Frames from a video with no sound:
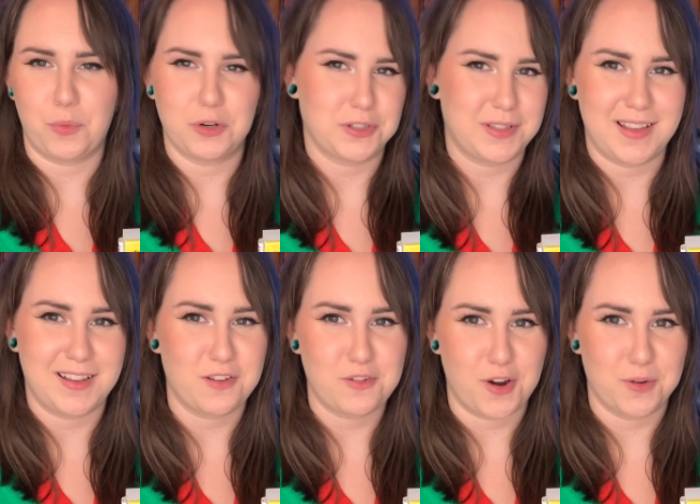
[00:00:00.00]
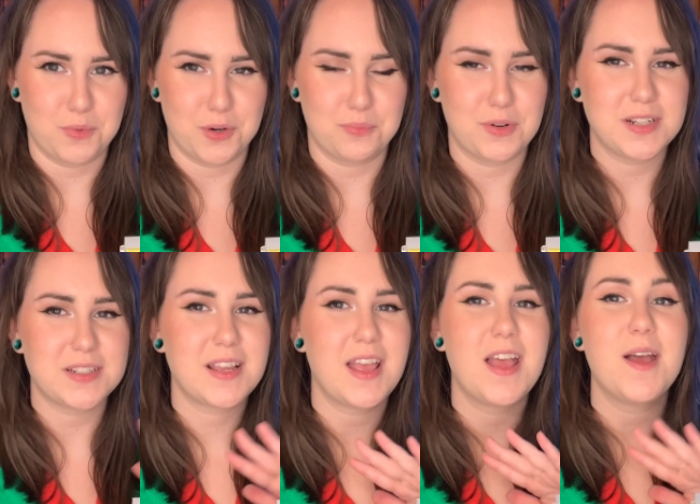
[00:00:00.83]
just like a cardboard
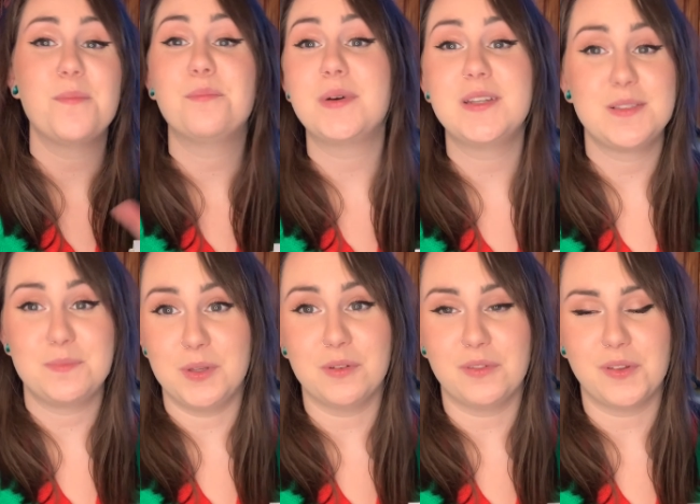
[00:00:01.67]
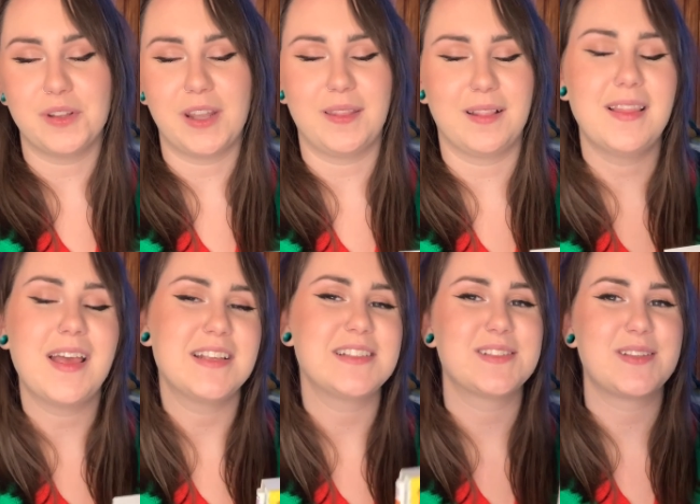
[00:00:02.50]
print, but it's beautiful
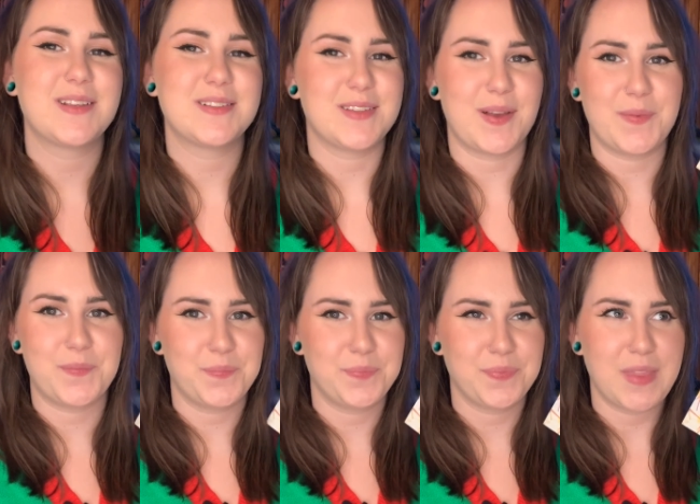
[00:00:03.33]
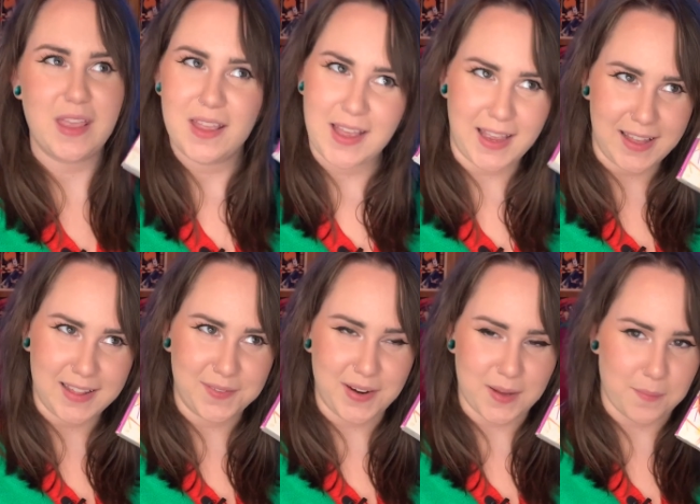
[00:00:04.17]
nonetheless. So I
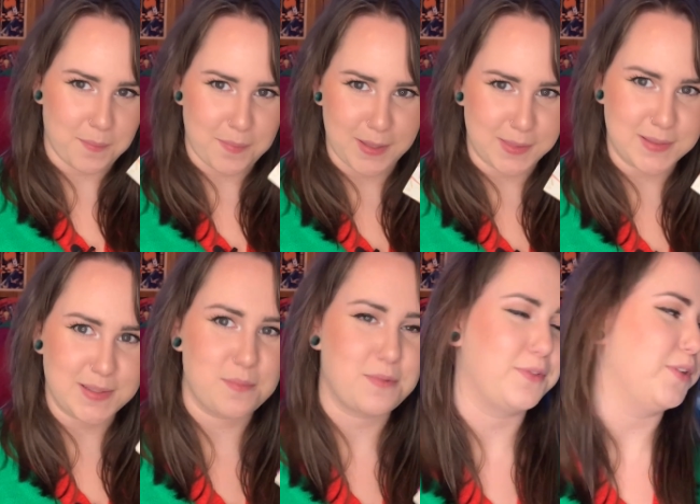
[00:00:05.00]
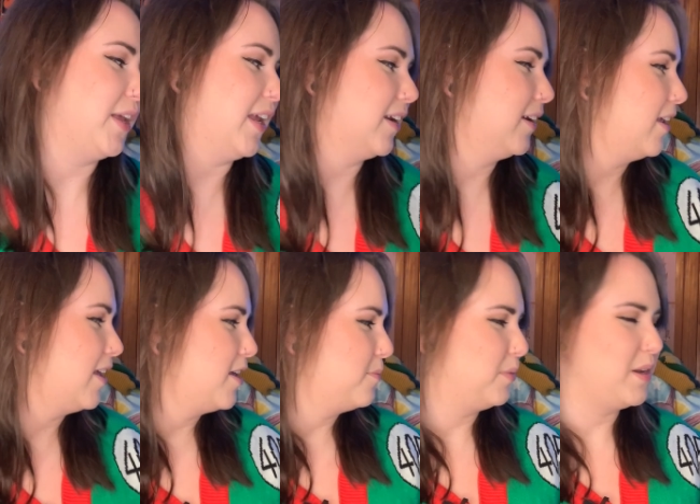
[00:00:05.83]
highly recommend picking this up if you can,
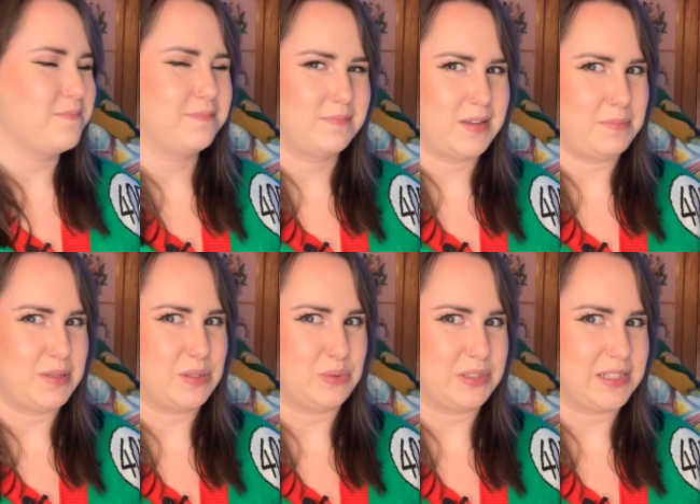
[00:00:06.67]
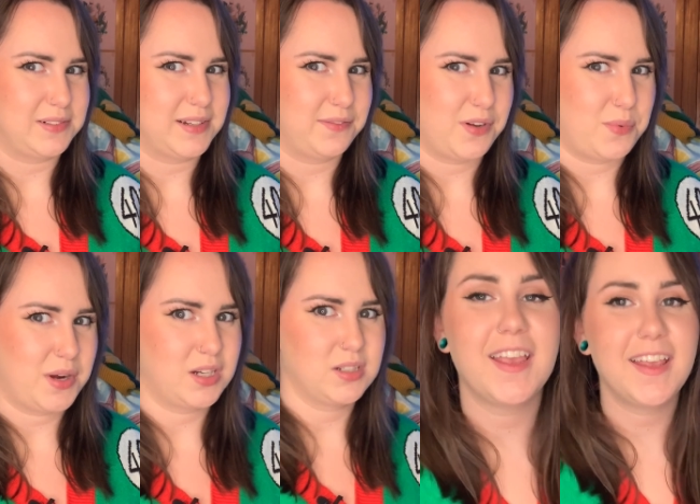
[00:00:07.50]
but it might be sold out
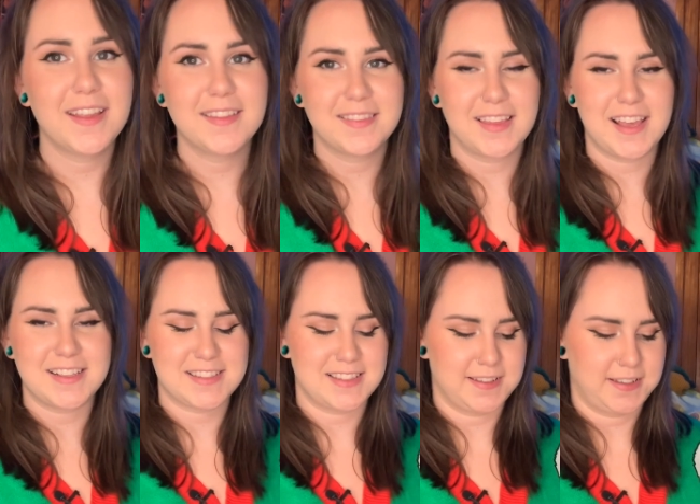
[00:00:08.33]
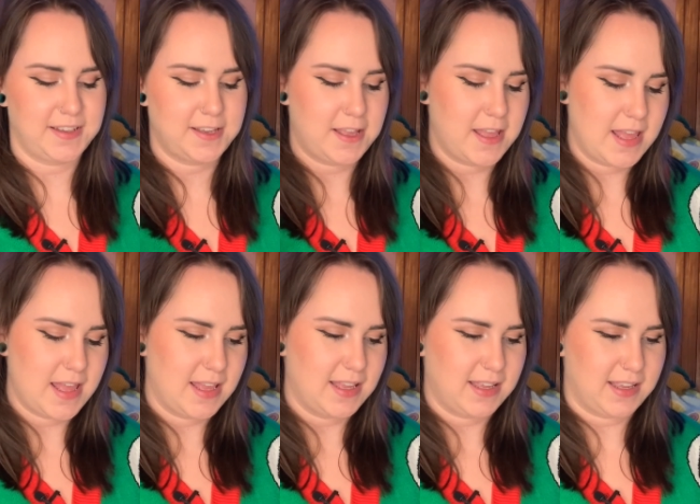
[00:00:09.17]
everywhere. And lastly,
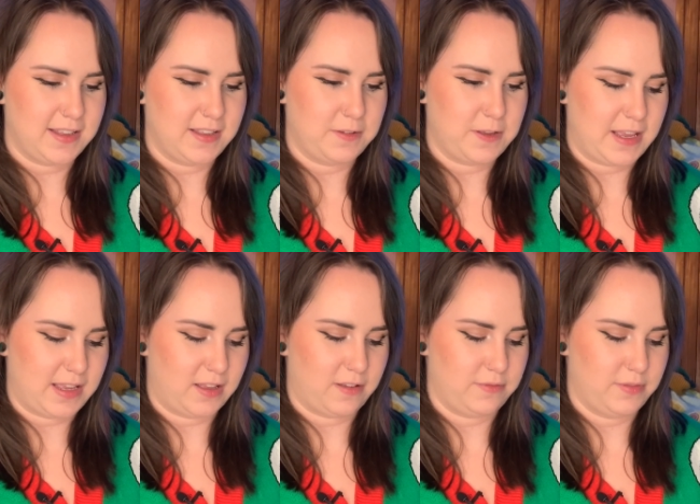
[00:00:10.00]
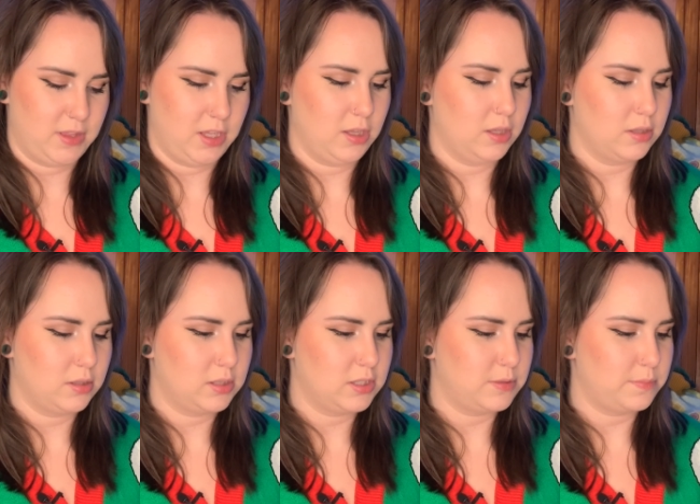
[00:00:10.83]
I have the
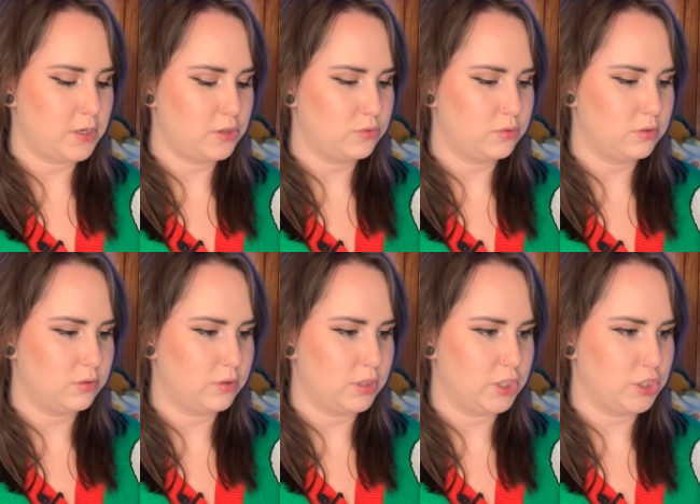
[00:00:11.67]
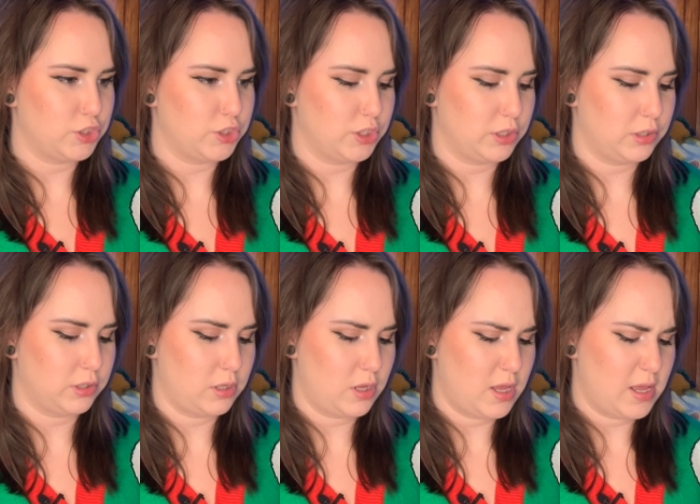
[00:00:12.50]
special
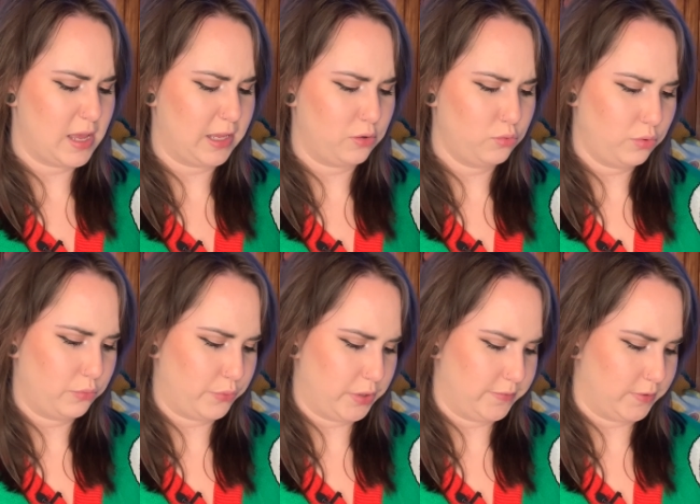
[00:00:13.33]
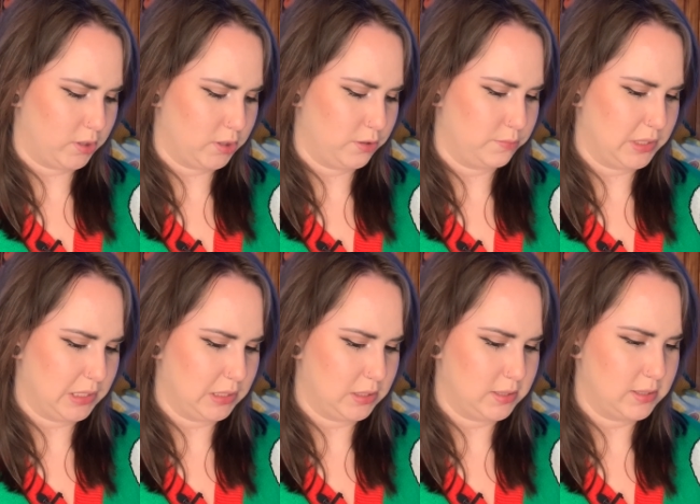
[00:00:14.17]
edition, I don't know what volume it
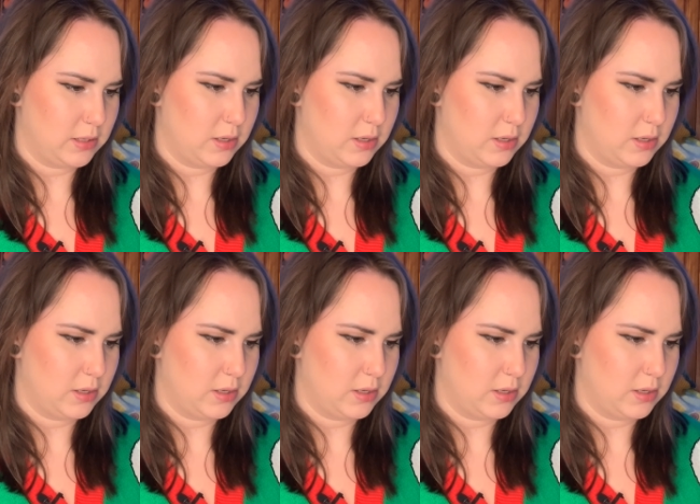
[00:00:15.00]
is,